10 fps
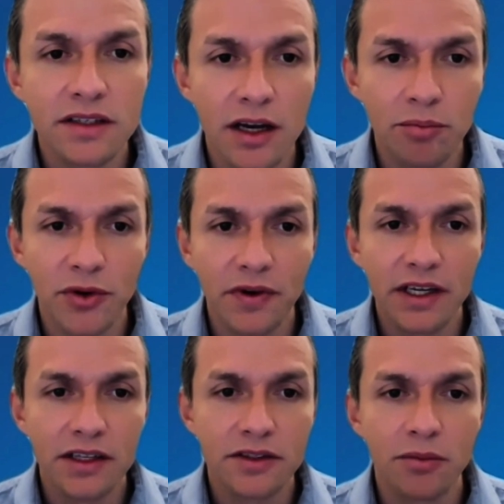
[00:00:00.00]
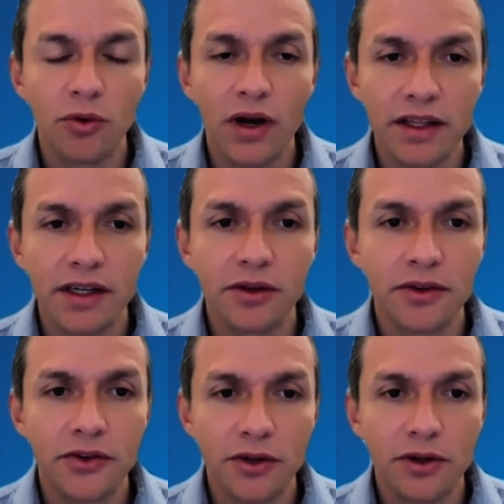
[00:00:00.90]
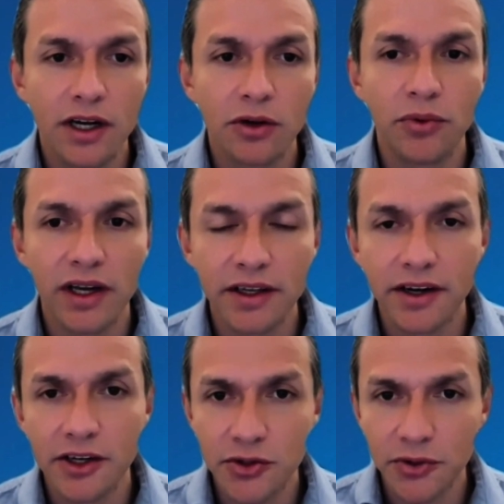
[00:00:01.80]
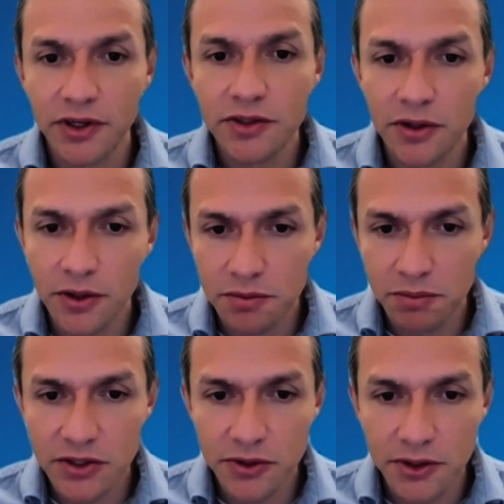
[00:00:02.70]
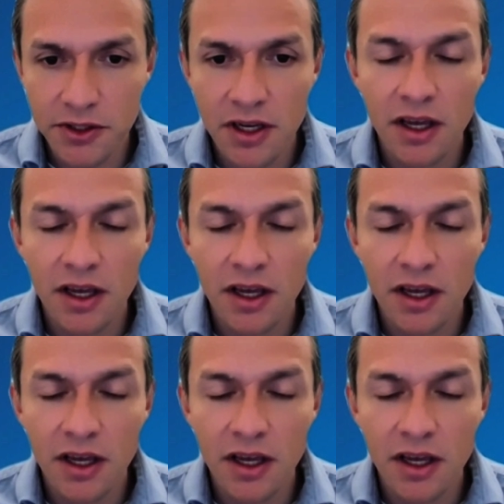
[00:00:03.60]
and providing some quality control and quality assurance on those measures.